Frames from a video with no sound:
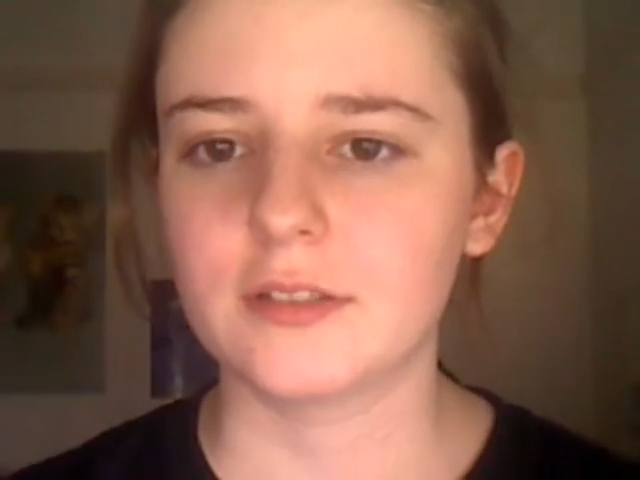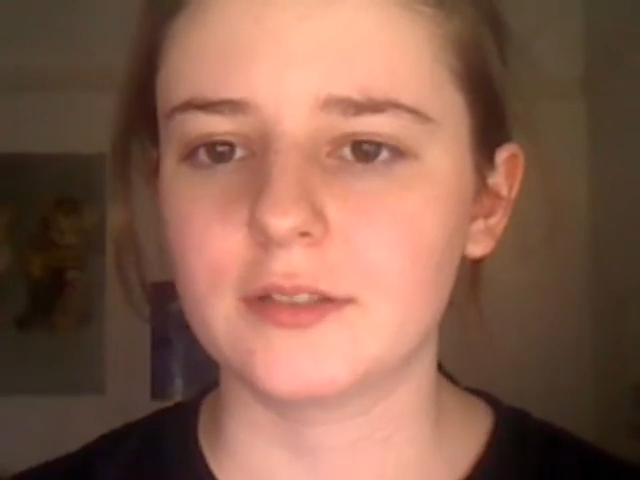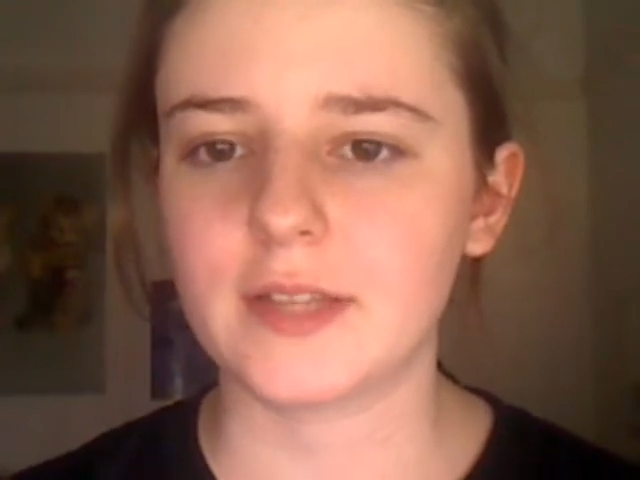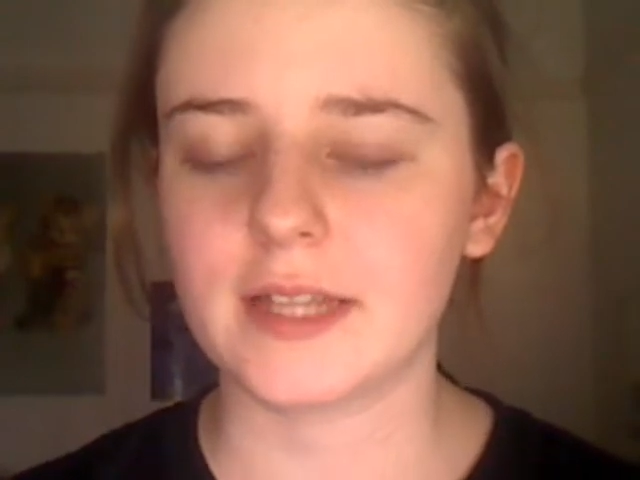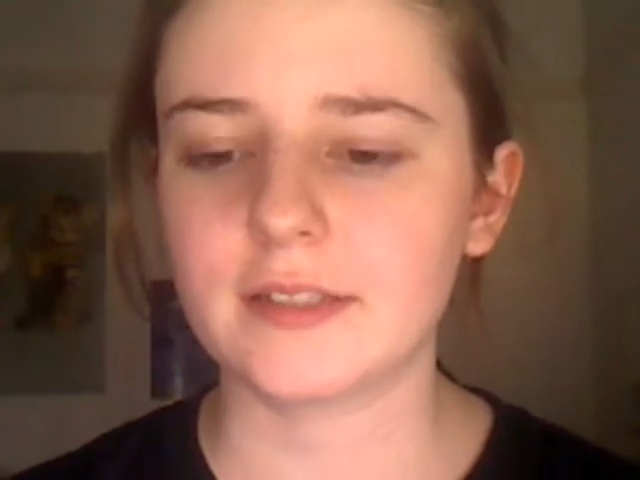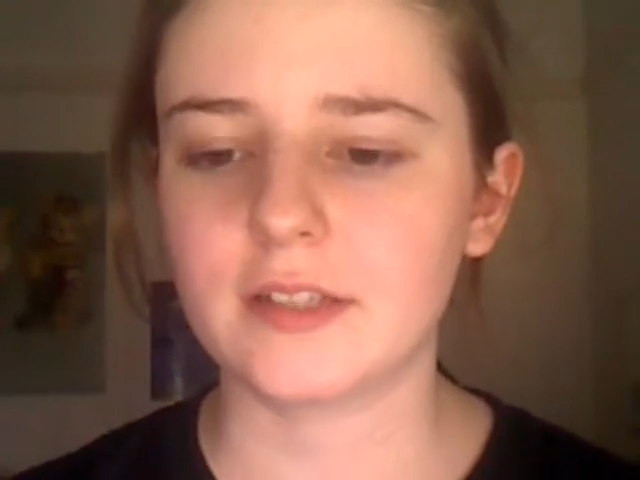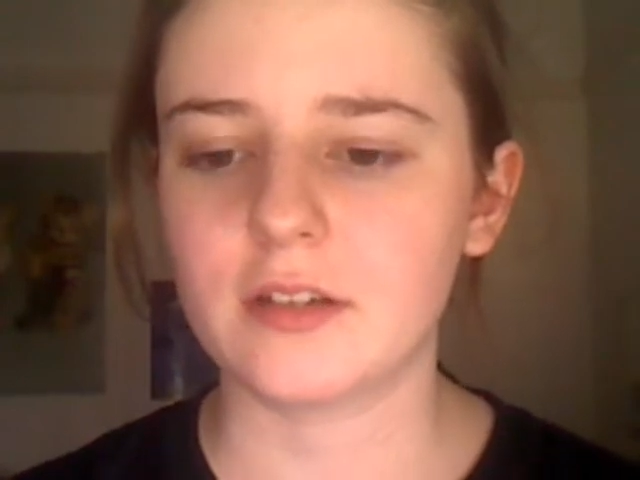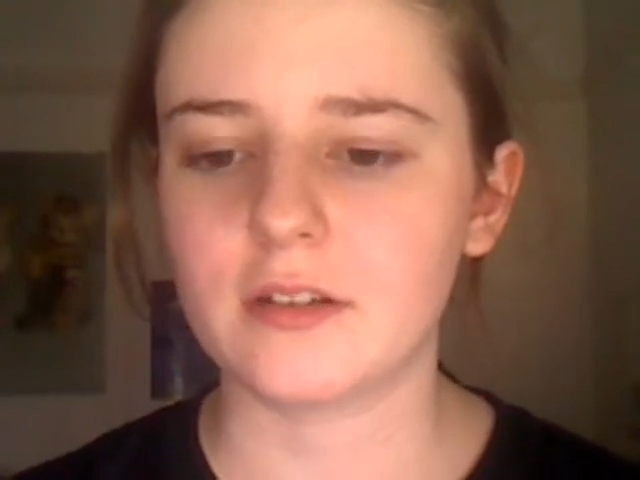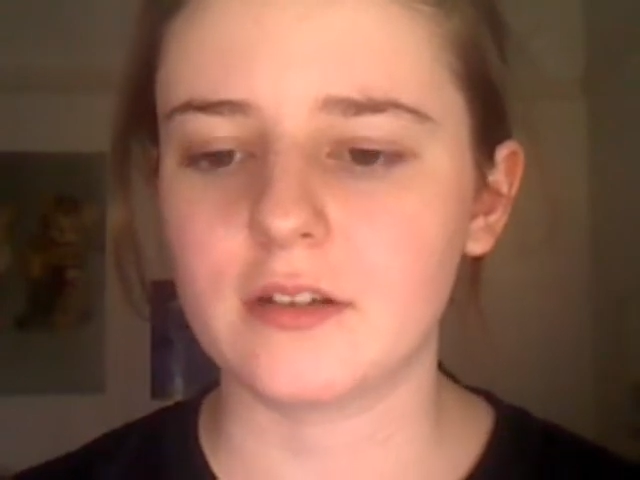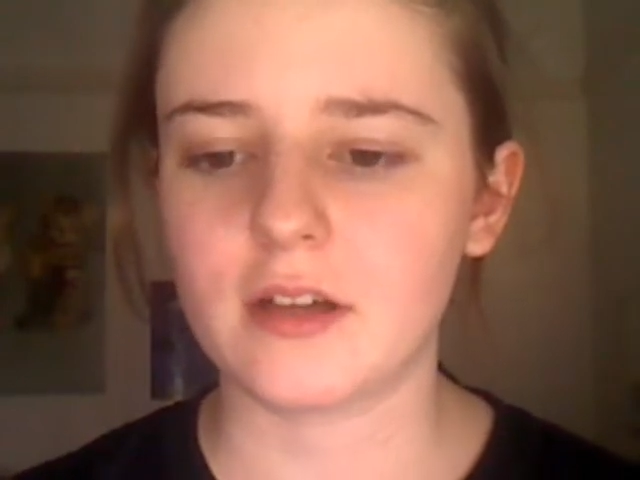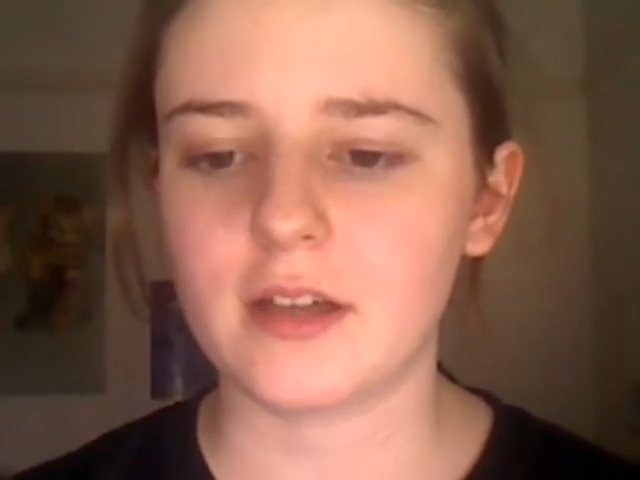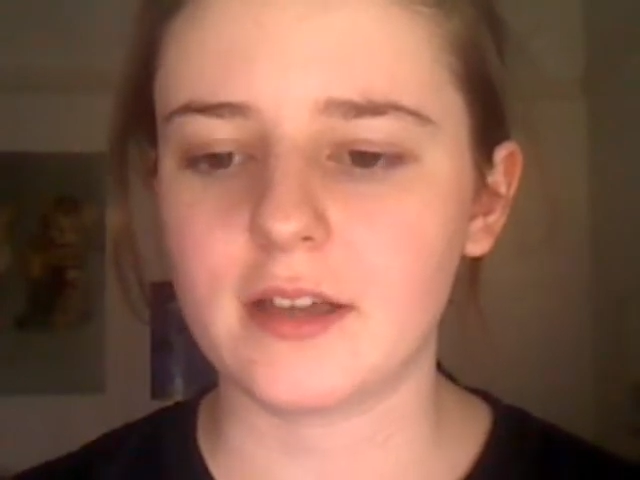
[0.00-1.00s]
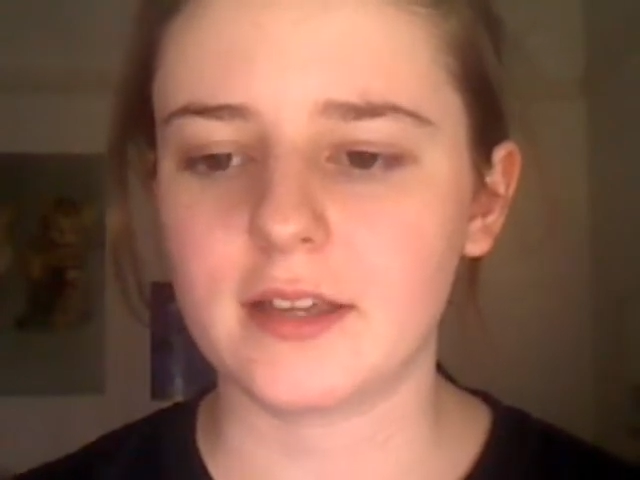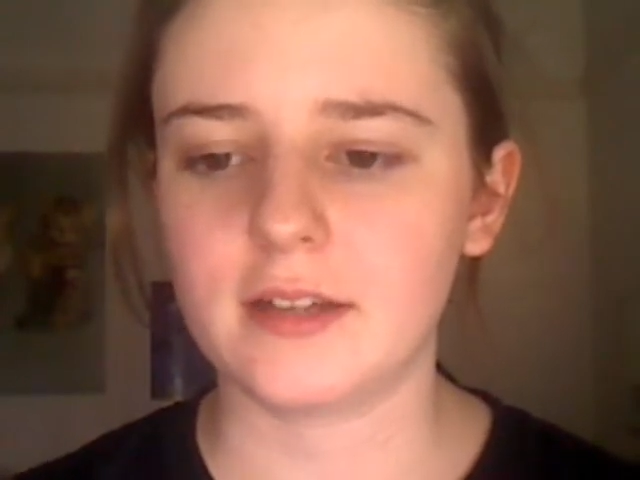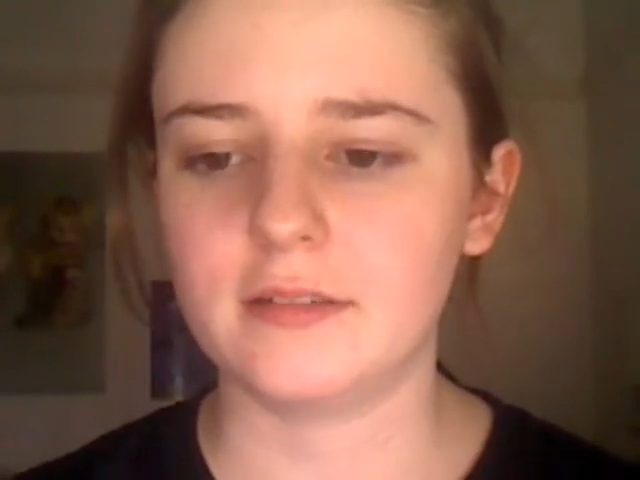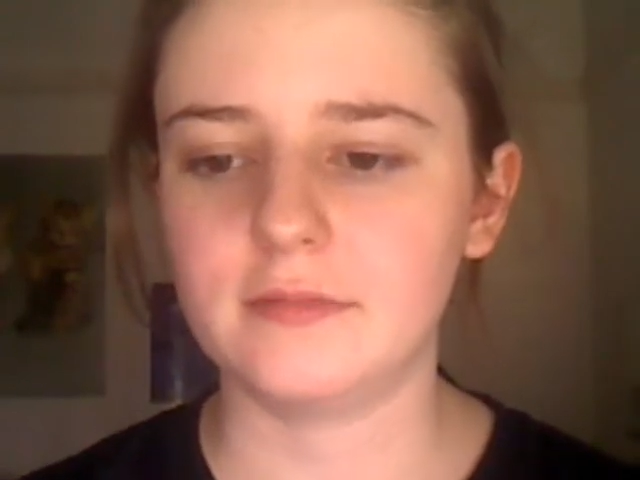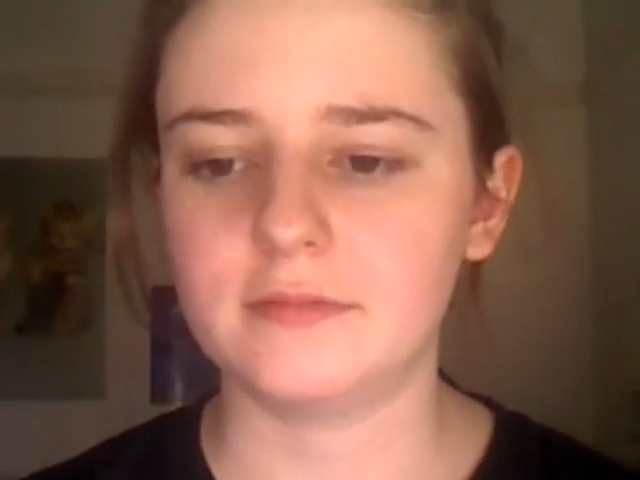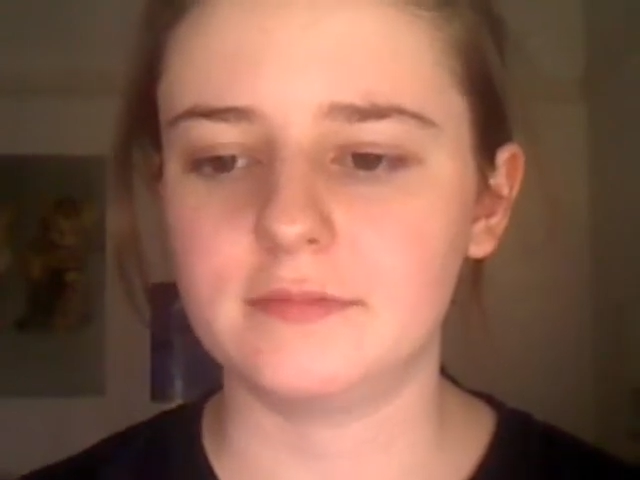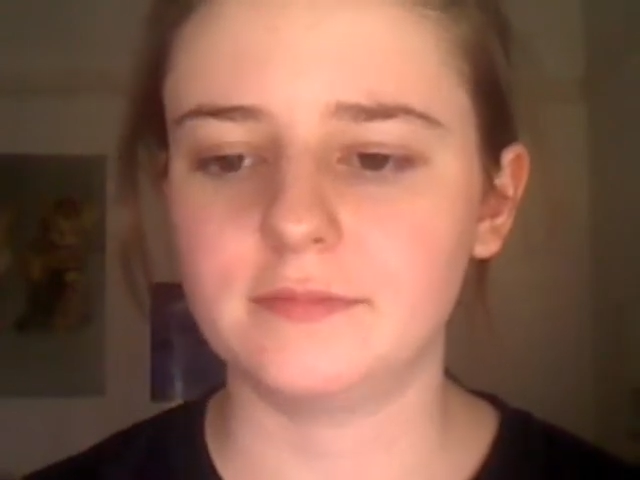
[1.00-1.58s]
So that's good. Now I can